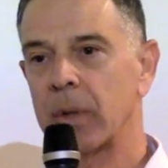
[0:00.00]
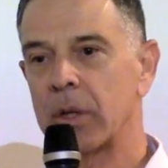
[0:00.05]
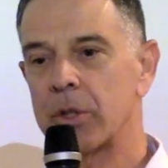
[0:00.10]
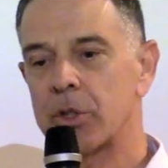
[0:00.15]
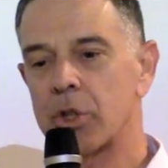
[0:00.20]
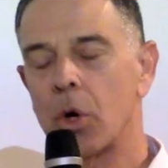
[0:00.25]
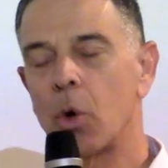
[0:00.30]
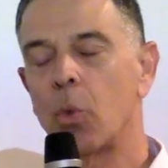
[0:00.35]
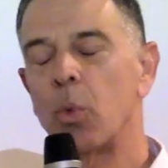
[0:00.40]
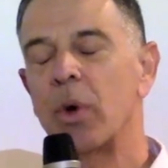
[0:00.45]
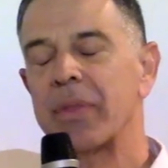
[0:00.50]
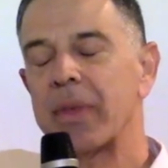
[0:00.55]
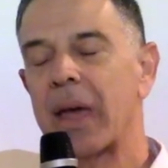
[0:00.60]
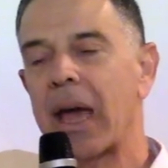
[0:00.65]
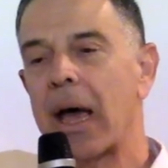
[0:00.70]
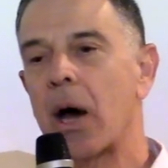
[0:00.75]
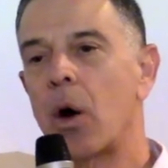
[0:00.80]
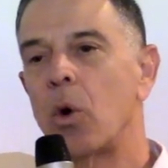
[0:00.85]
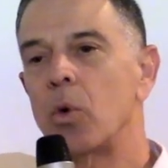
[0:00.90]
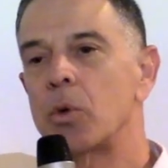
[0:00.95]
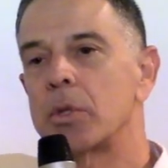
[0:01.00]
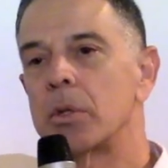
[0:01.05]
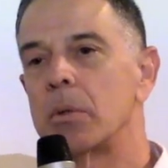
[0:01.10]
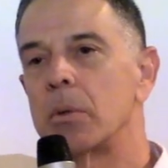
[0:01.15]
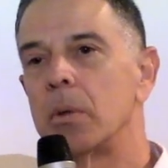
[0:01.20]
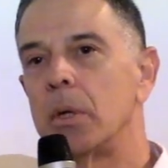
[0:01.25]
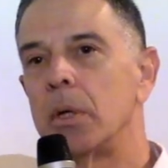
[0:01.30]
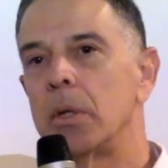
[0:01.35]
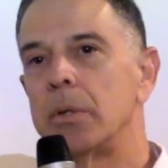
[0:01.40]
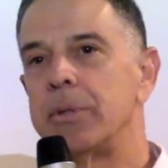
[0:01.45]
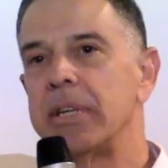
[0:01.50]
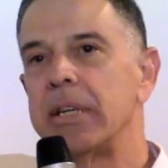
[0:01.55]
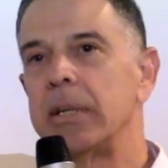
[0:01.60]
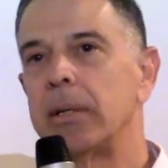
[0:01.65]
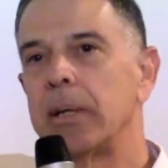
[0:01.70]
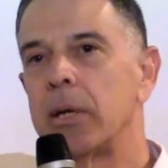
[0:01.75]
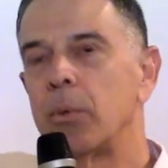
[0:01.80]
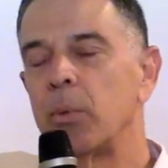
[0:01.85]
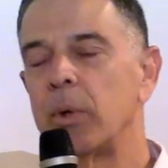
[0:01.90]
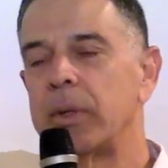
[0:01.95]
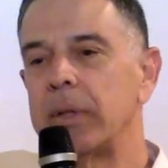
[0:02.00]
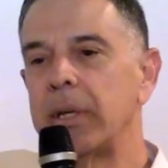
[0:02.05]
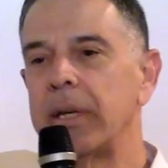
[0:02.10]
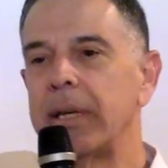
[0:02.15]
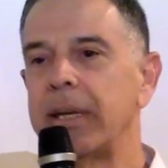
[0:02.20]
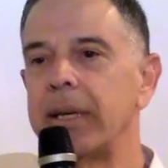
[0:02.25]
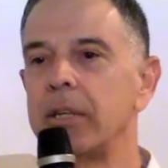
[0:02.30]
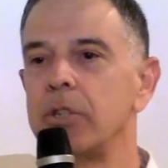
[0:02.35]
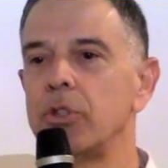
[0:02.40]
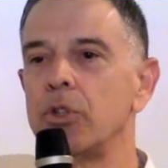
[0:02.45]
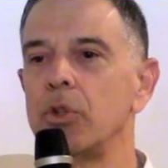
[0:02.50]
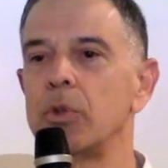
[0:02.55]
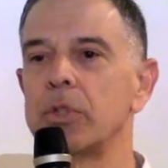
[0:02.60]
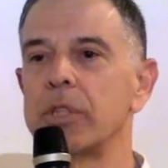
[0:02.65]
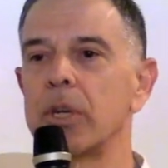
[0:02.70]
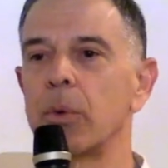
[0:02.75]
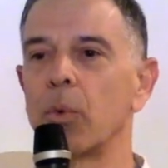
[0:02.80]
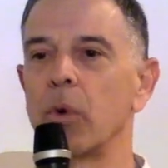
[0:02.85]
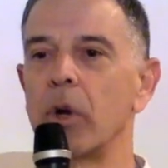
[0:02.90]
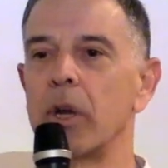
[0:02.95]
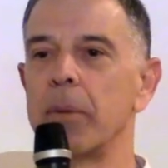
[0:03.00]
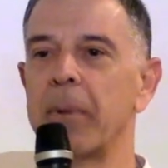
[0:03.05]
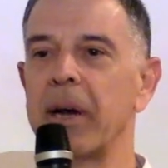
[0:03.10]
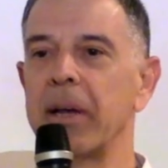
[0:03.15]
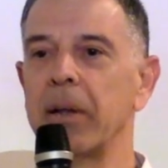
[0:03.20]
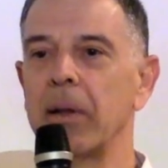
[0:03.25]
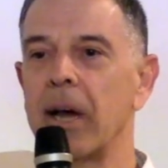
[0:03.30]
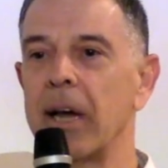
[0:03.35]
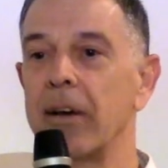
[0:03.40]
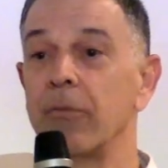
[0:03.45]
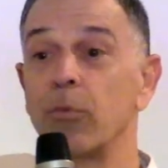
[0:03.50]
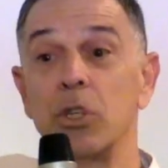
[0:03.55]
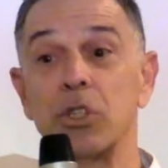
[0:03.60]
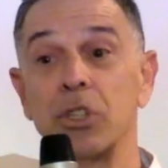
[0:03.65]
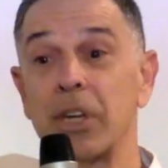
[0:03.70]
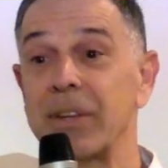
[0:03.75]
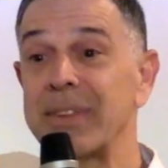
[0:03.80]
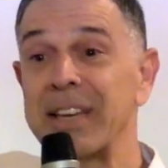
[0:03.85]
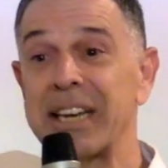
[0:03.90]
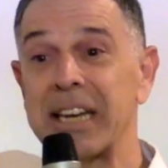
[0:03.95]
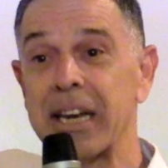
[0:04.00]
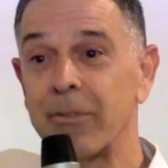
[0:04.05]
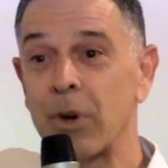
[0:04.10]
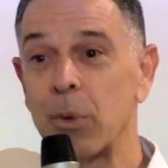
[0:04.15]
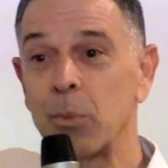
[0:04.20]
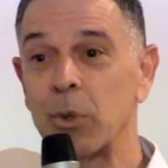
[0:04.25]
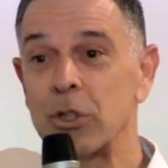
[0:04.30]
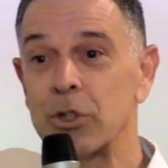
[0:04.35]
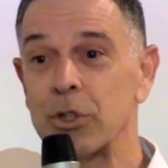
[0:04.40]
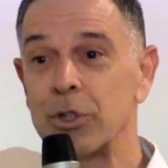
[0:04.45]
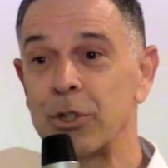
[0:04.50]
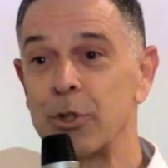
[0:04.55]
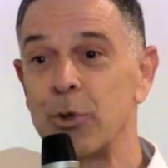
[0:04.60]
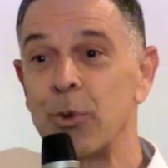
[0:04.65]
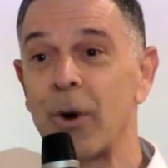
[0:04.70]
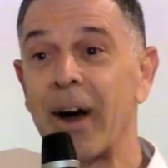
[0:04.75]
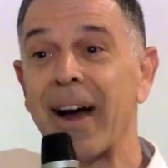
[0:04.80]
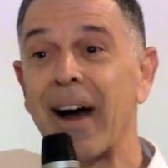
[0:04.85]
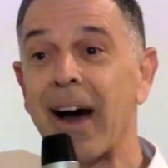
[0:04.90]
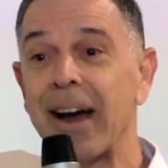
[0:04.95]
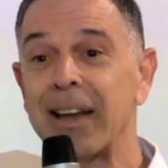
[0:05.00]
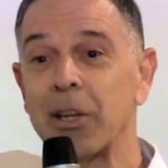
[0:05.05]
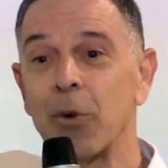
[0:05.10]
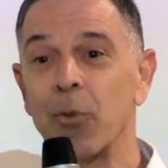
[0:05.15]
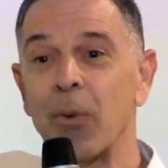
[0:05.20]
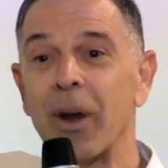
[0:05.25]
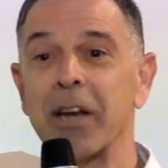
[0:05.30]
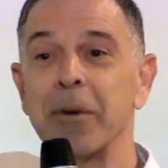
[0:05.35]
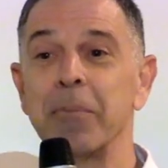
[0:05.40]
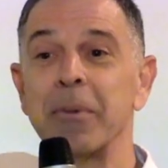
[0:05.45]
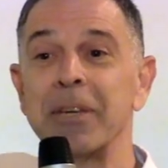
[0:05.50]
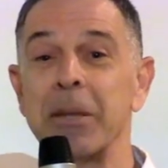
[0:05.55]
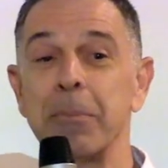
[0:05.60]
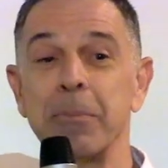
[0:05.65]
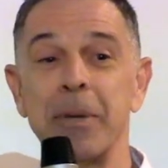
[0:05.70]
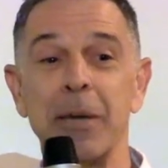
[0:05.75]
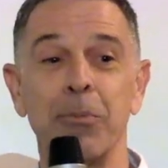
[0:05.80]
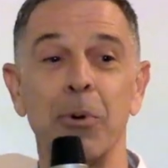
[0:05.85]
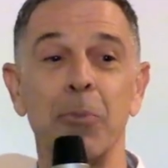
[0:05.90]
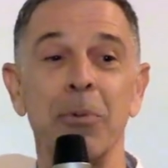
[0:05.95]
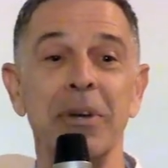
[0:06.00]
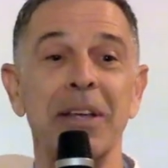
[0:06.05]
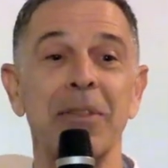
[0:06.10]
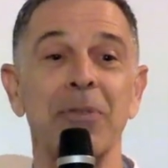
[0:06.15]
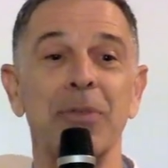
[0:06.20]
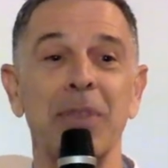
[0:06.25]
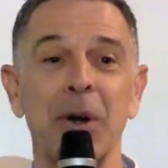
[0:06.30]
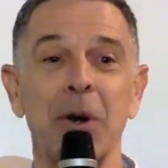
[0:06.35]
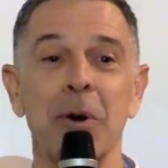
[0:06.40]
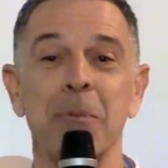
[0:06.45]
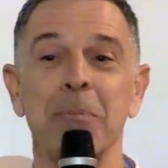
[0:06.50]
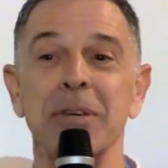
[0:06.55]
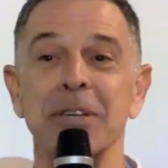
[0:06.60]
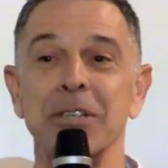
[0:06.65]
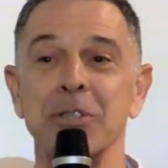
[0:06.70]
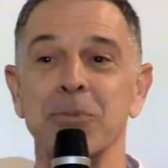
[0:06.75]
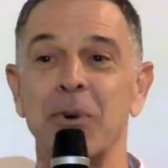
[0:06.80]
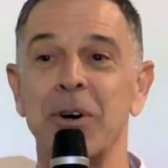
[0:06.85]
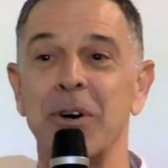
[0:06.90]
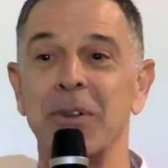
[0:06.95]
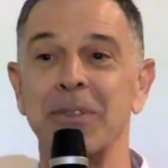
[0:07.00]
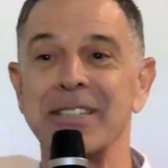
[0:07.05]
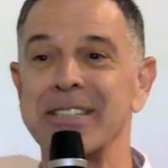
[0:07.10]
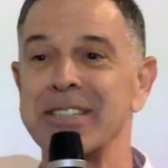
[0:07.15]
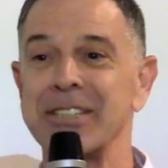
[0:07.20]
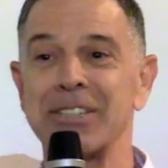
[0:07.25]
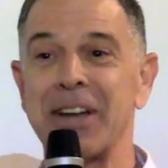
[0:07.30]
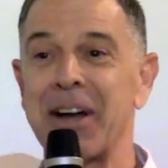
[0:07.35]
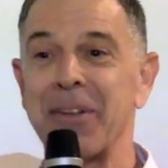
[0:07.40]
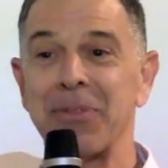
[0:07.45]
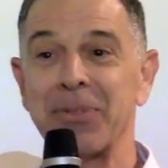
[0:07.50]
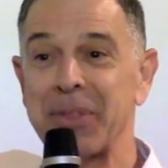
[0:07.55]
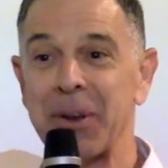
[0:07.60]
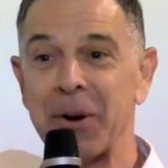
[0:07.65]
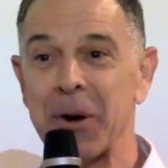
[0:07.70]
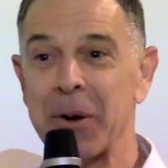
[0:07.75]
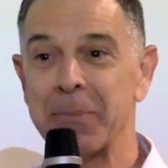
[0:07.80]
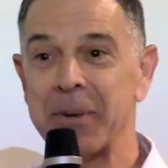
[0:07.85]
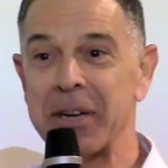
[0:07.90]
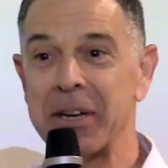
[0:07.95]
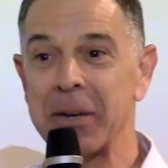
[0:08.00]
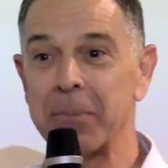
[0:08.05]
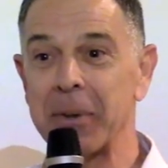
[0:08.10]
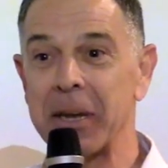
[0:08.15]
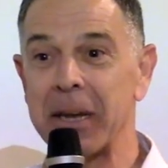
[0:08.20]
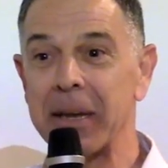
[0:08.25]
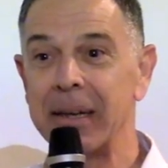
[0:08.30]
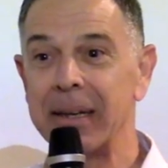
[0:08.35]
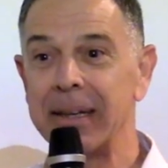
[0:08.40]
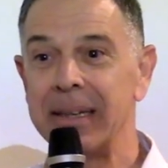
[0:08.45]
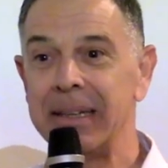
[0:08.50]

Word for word: So without dealing with the issues that were in my life, which I think everyone should do, I highly recommend that people be in therapy as well. This is not therapy to me.